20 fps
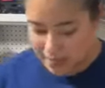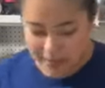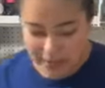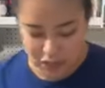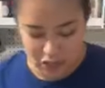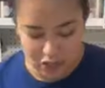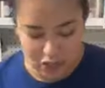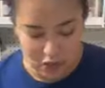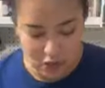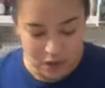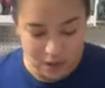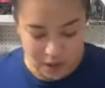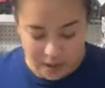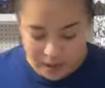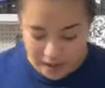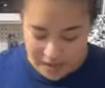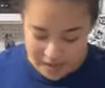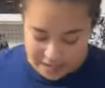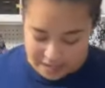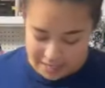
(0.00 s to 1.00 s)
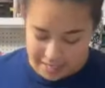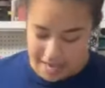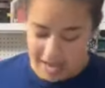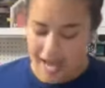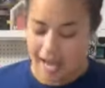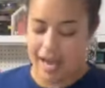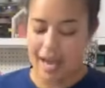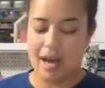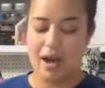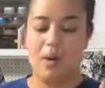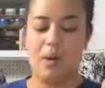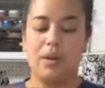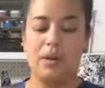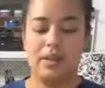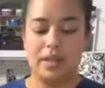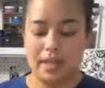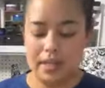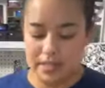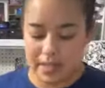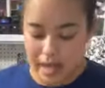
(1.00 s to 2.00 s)
let me show you guys how
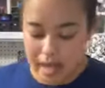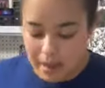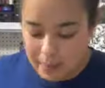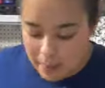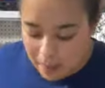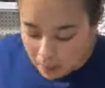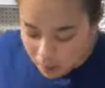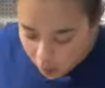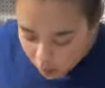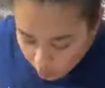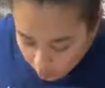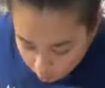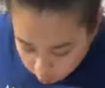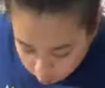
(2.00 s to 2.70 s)
this came out.